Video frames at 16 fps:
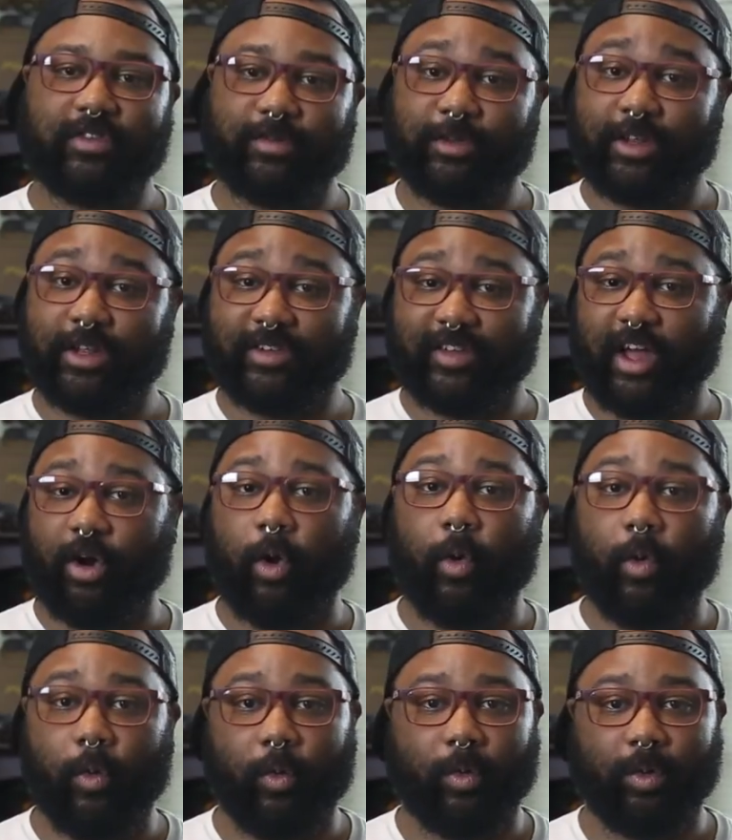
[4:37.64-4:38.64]
Simulator is kind of
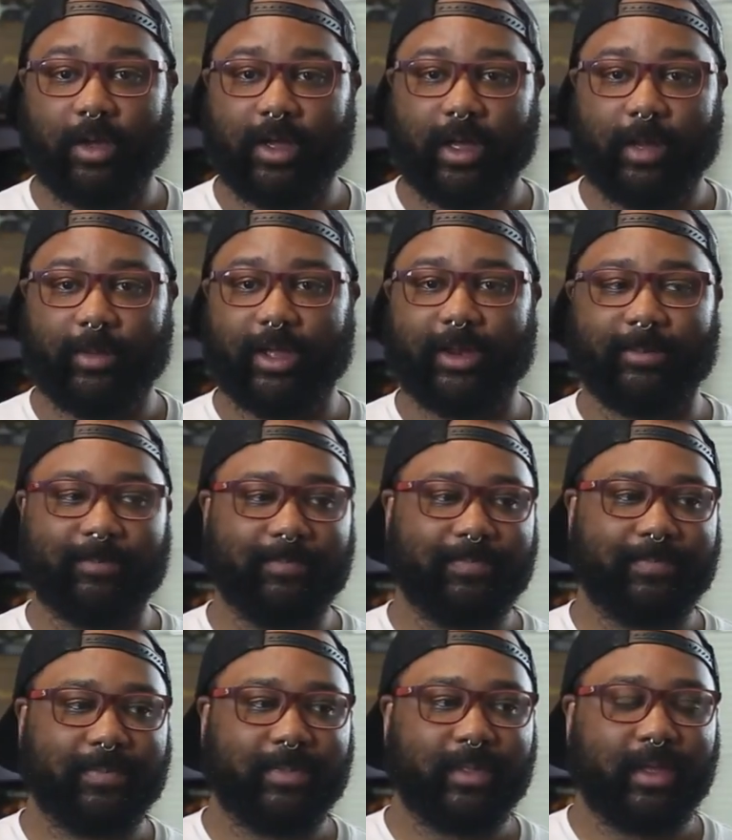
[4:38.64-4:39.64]
old. I mean,
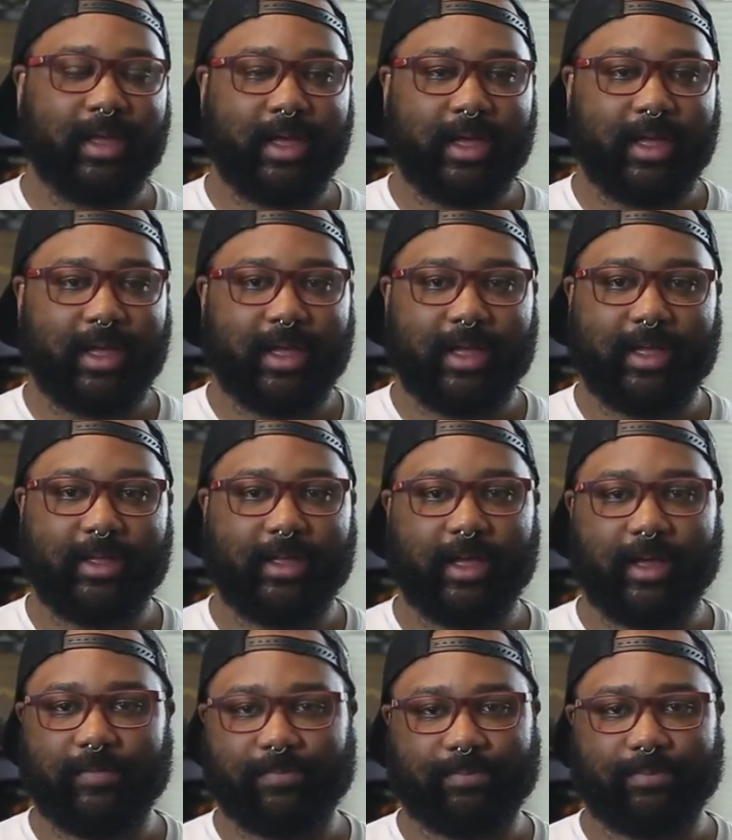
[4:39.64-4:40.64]

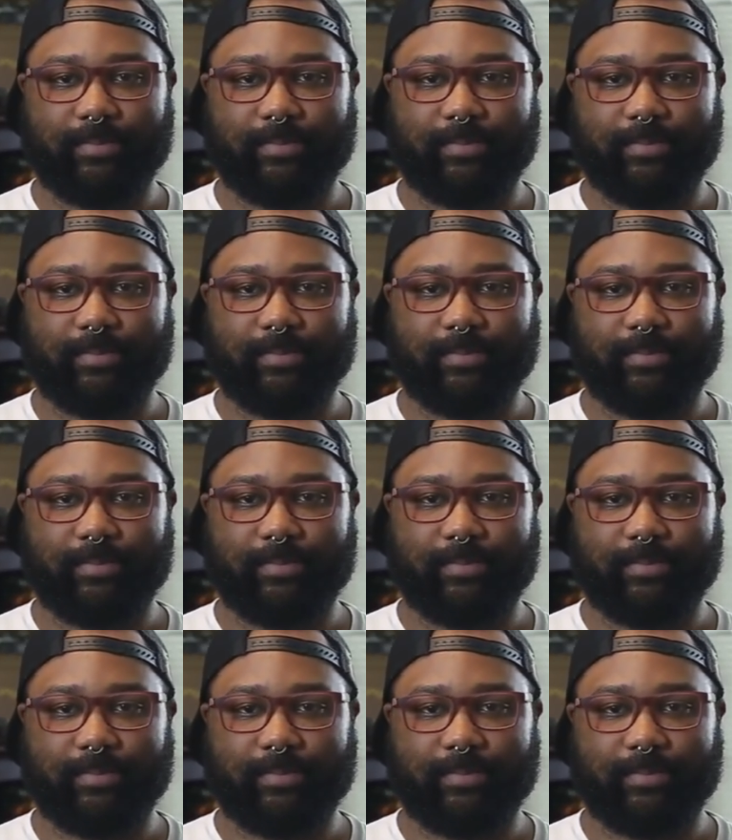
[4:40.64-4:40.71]
if,